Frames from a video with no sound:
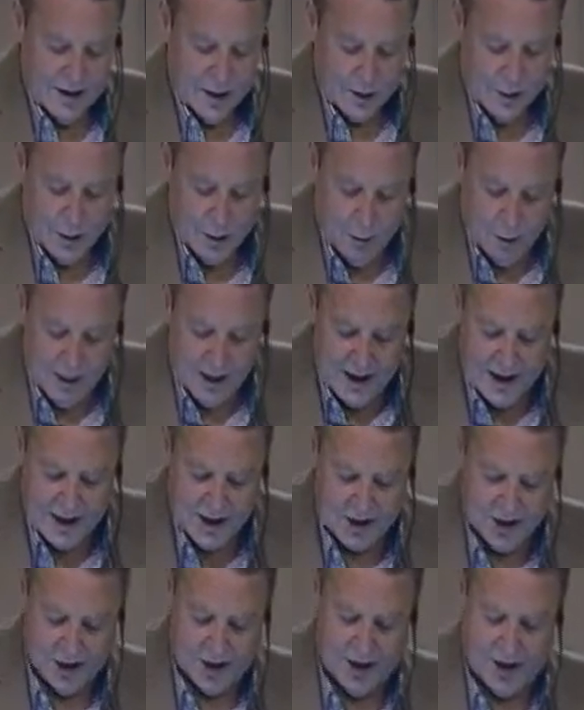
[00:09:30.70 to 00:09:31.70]
And so the
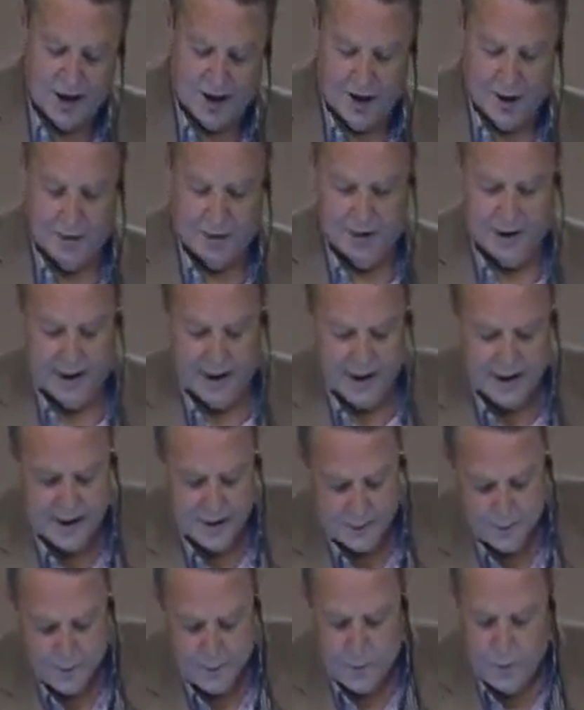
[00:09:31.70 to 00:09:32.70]
question here
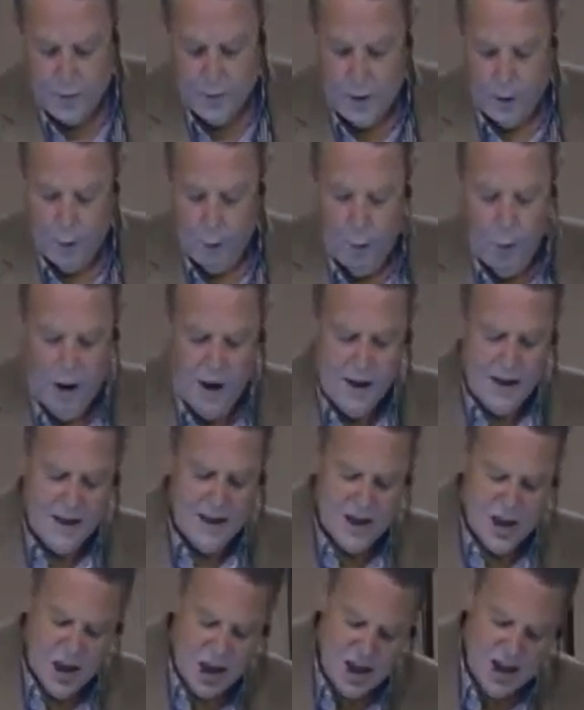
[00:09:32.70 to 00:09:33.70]
is,
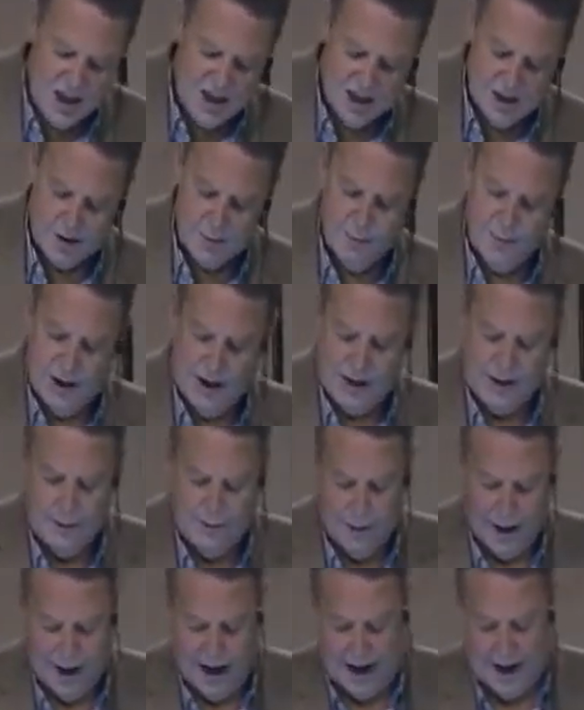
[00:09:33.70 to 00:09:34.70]
what did Jesus
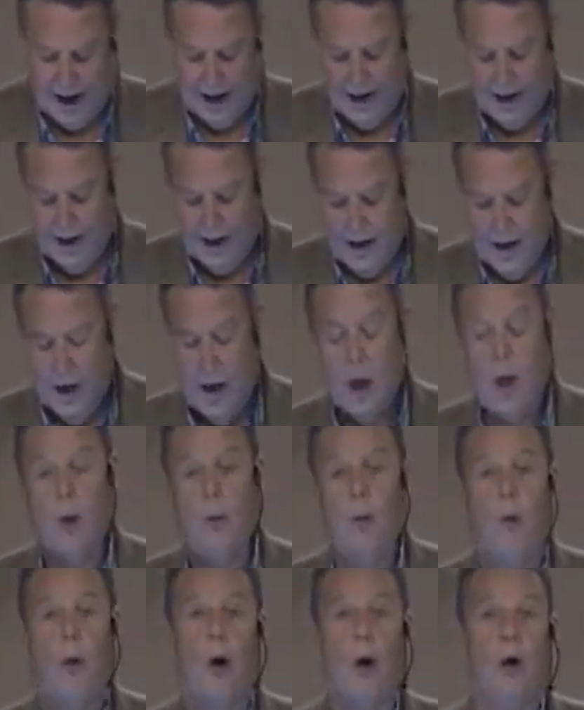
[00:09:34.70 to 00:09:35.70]
mean by
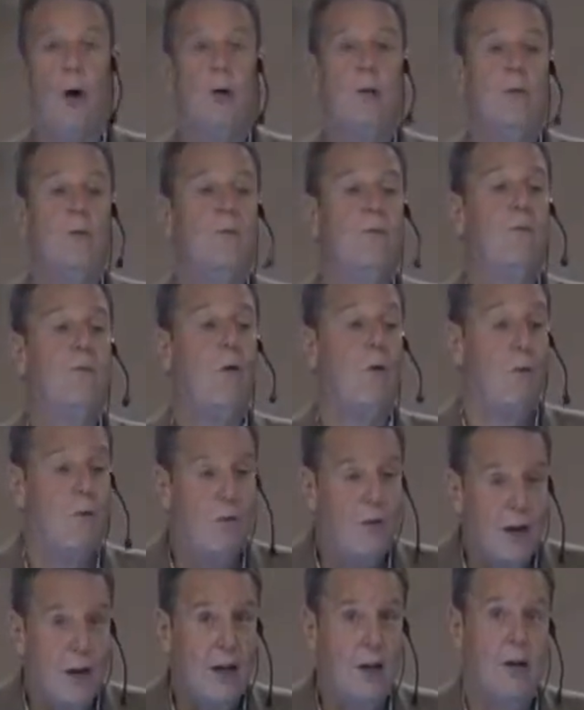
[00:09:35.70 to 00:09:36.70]
the word
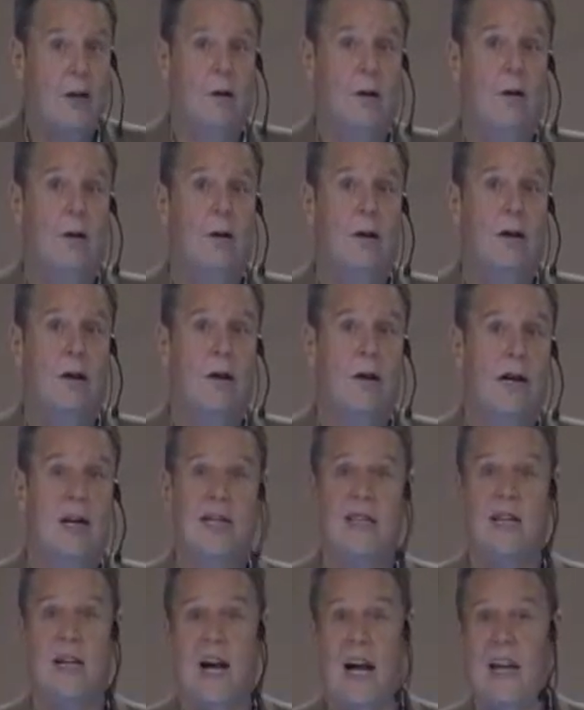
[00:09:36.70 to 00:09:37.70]
fulfilled?
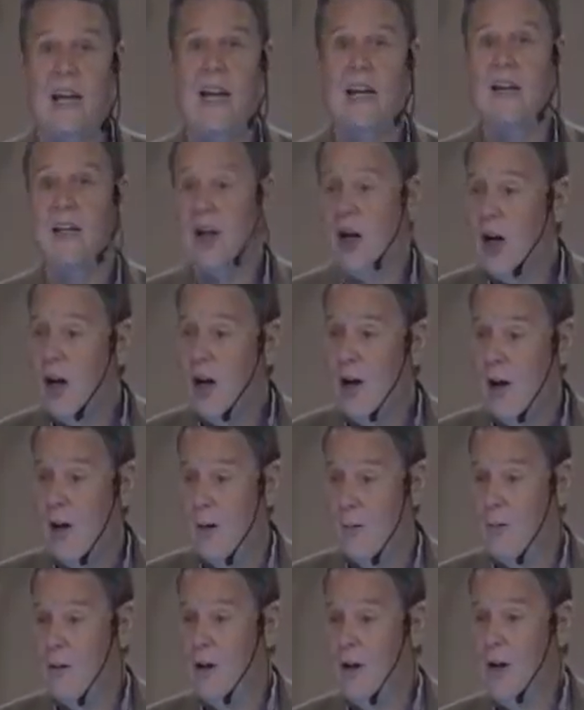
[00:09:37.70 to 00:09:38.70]
He said, I didn't
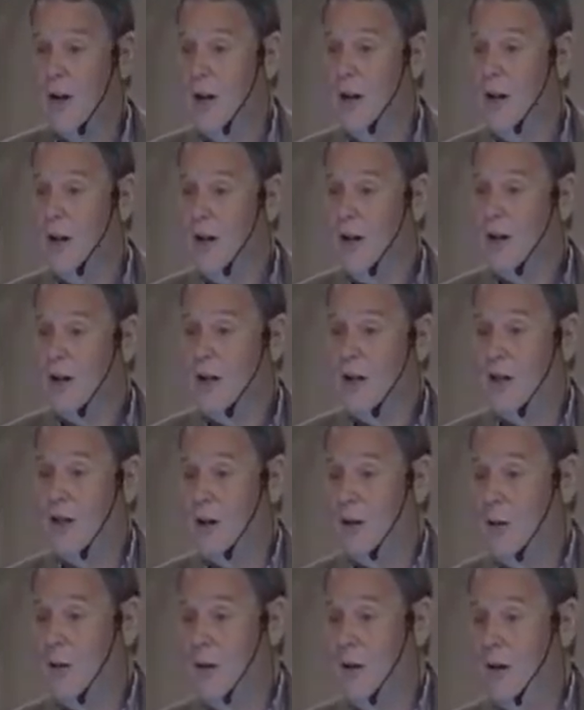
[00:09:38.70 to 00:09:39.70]
come
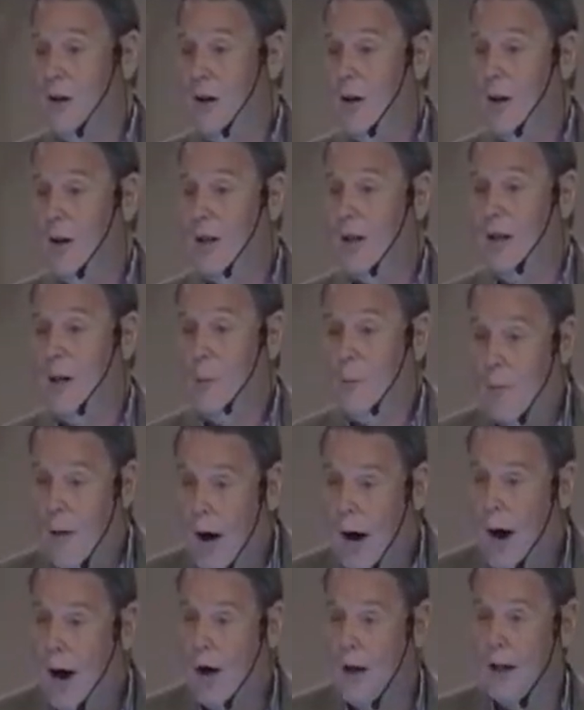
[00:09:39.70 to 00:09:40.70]
to
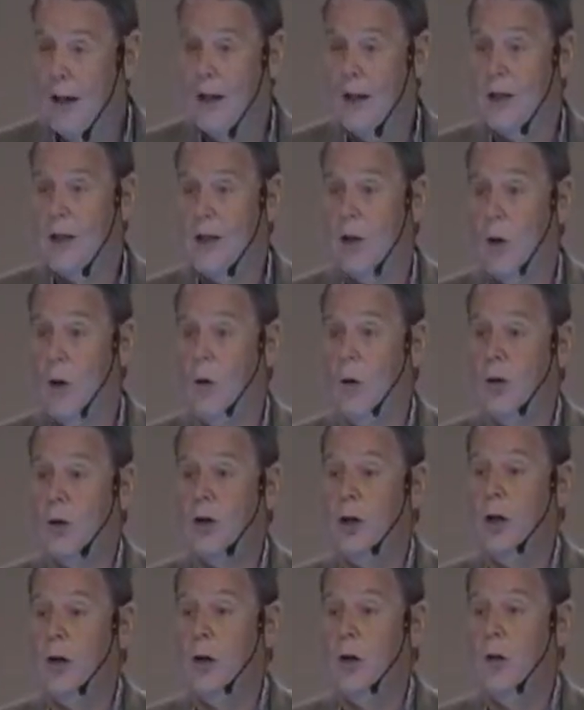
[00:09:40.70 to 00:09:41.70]
demolish
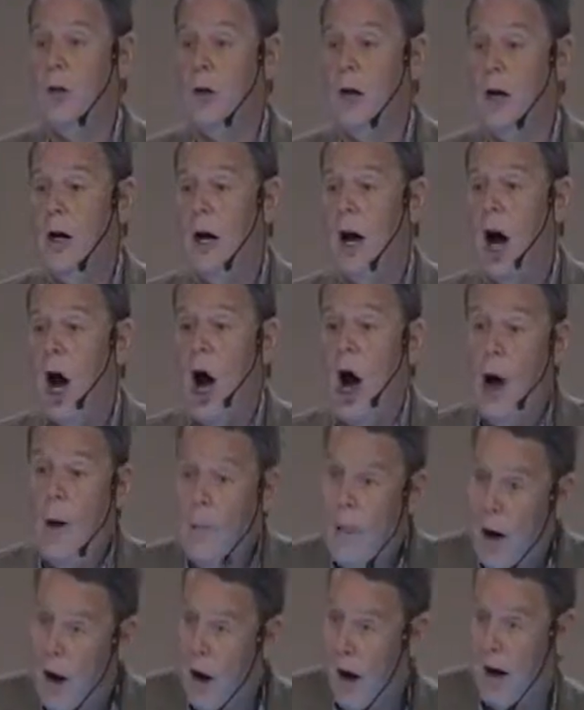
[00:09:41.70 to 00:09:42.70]
or to
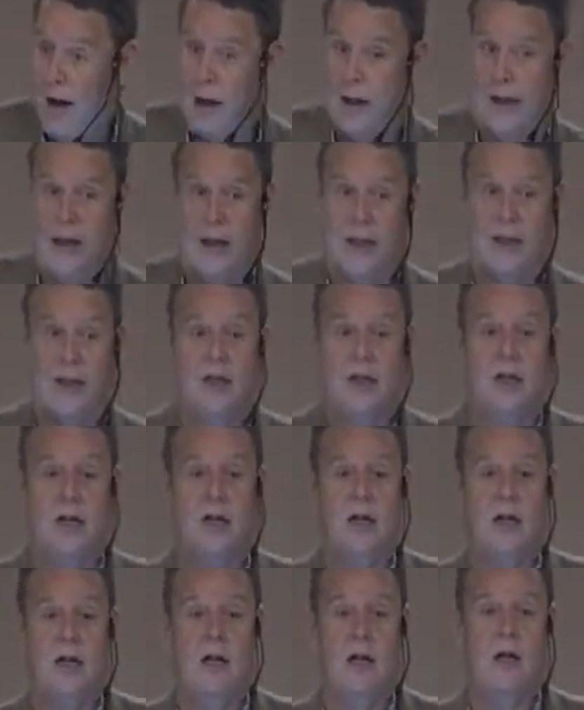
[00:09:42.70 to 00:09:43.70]

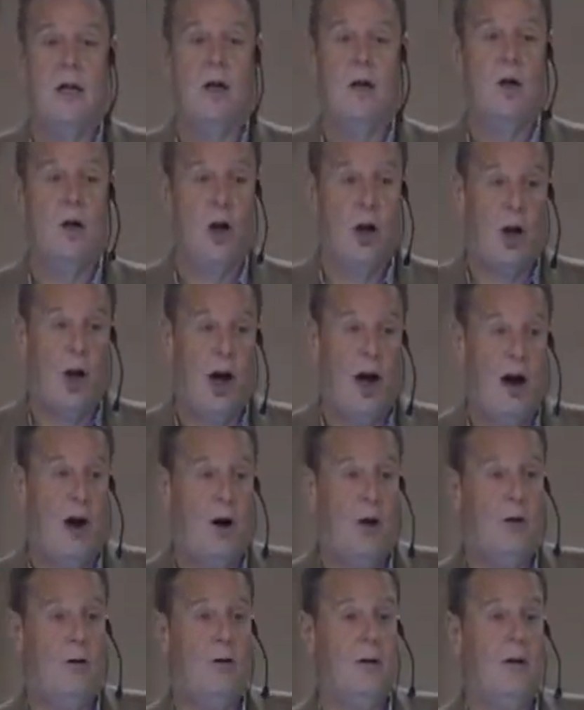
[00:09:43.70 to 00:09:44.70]
abolish the
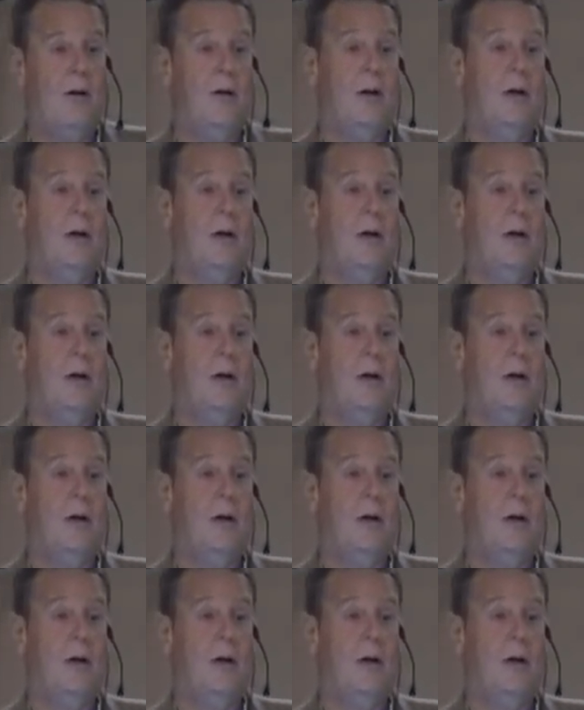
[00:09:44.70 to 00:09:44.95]
law